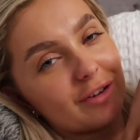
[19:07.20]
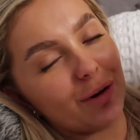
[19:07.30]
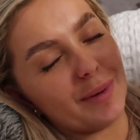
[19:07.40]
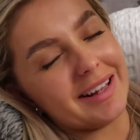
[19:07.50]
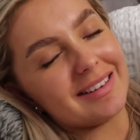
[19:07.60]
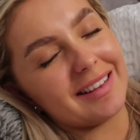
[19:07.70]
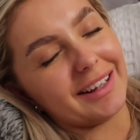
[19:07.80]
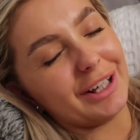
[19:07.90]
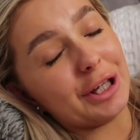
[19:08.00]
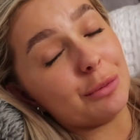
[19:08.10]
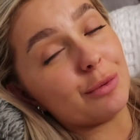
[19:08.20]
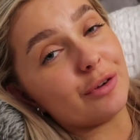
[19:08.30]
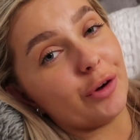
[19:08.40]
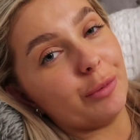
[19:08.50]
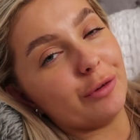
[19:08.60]
always, thank you
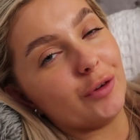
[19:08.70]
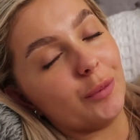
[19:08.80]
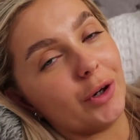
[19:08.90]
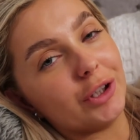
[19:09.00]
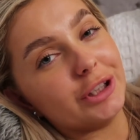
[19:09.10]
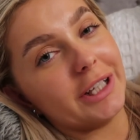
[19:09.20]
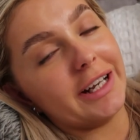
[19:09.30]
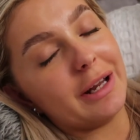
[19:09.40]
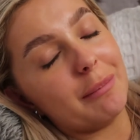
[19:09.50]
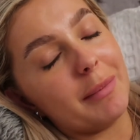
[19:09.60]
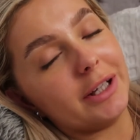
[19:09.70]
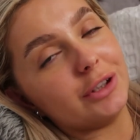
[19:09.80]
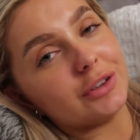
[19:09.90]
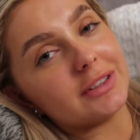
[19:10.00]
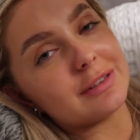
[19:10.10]
so much for watching. Make
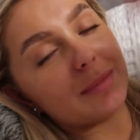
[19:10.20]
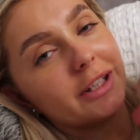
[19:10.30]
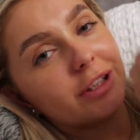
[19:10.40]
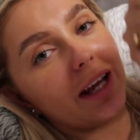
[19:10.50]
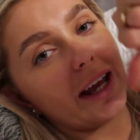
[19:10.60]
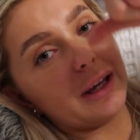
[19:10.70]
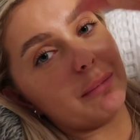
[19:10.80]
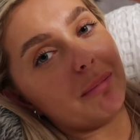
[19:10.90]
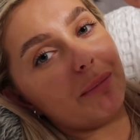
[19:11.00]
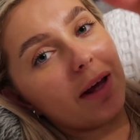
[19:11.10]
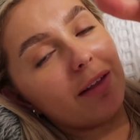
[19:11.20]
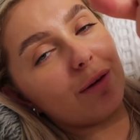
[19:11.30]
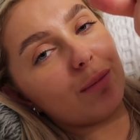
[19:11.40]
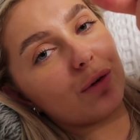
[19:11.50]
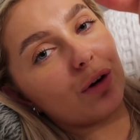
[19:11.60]
sure to smash a big
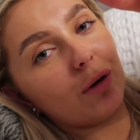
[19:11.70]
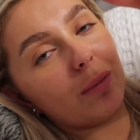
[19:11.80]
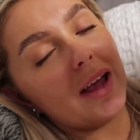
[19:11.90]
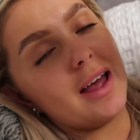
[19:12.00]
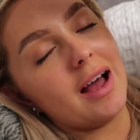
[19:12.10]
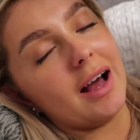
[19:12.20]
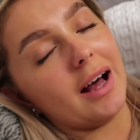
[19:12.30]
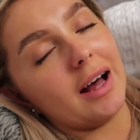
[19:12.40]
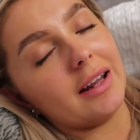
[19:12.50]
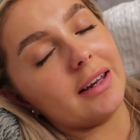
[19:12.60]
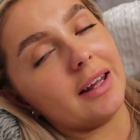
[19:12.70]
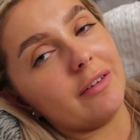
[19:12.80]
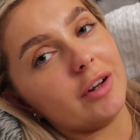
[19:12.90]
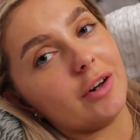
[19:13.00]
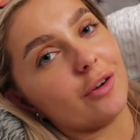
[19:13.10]
thumbs up, and
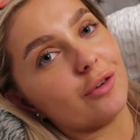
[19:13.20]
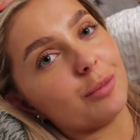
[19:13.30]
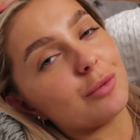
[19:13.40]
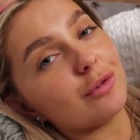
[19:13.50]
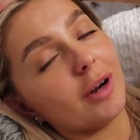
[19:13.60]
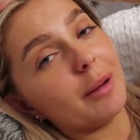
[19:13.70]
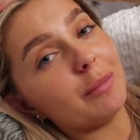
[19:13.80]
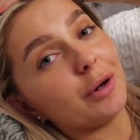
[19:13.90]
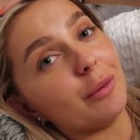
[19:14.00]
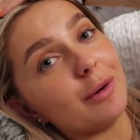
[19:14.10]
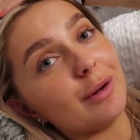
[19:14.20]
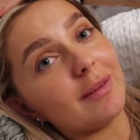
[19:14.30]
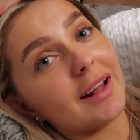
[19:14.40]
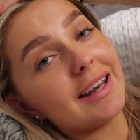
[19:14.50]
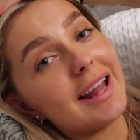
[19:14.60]
if you're not subscribed, go and do
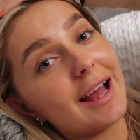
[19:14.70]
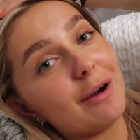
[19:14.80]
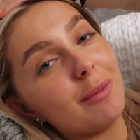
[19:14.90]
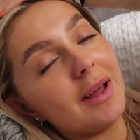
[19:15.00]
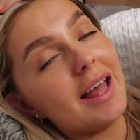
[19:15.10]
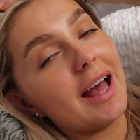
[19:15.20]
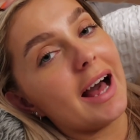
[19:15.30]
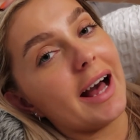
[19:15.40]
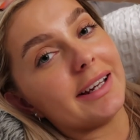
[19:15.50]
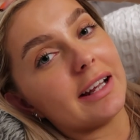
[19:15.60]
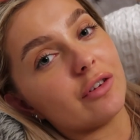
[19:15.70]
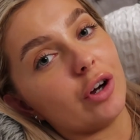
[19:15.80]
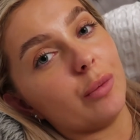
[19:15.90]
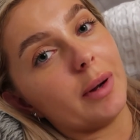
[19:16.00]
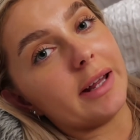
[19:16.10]
that now. And as
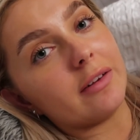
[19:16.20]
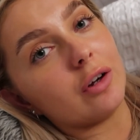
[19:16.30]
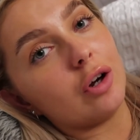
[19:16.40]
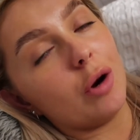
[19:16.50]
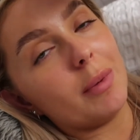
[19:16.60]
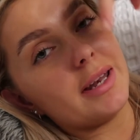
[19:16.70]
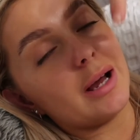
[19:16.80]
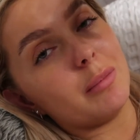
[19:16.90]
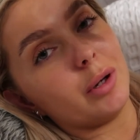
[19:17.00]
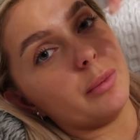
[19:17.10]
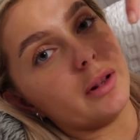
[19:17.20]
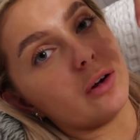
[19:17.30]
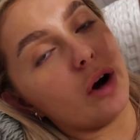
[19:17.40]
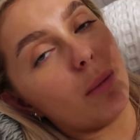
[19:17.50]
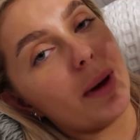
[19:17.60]
always, comment down below in the
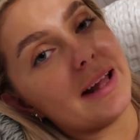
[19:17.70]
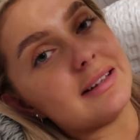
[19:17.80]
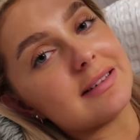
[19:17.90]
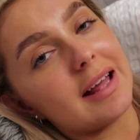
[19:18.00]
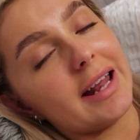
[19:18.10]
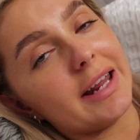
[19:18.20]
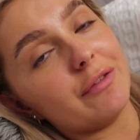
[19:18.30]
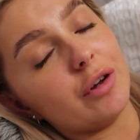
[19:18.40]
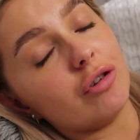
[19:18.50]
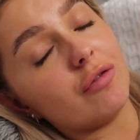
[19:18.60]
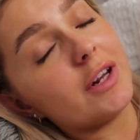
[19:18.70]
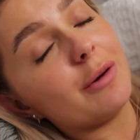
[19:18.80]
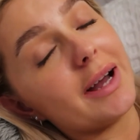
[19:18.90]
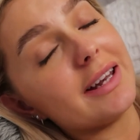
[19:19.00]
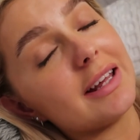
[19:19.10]
comments any future
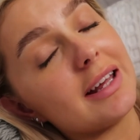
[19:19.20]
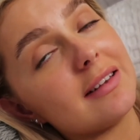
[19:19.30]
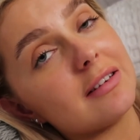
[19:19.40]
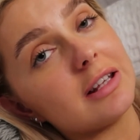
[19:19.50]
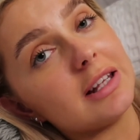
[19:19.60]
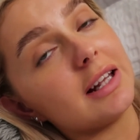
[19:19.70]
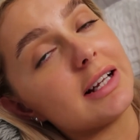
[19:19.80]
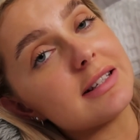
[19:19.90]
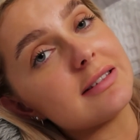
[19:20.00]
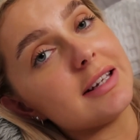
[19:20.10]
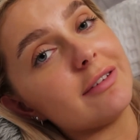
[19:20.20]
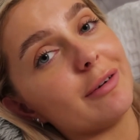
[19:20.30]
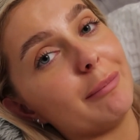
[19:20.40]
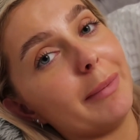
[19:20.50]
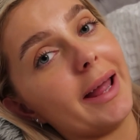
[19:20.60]
video ideas that you'd like to see
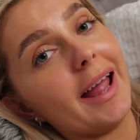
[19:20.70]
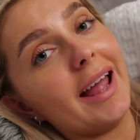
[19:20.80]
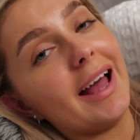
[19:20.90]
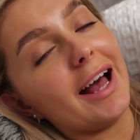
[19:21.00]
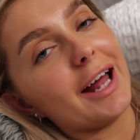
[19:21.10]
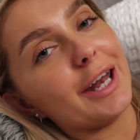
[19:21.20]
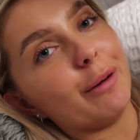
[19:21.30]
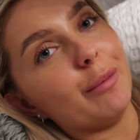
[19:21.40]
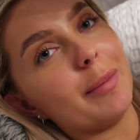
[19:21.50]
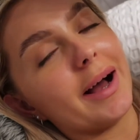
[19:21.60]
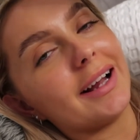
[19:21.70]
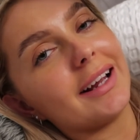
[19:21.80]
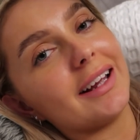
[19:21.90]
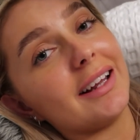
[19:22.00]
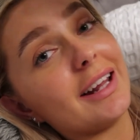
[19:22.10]
from me, and I'll be
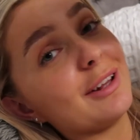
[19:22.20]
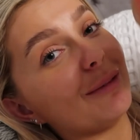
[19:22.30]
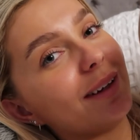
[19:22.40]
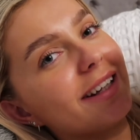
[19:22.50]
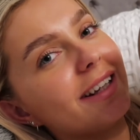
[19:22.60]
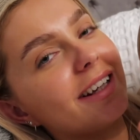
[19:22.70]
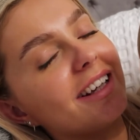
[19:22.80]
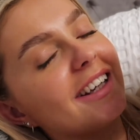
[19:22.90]
back next week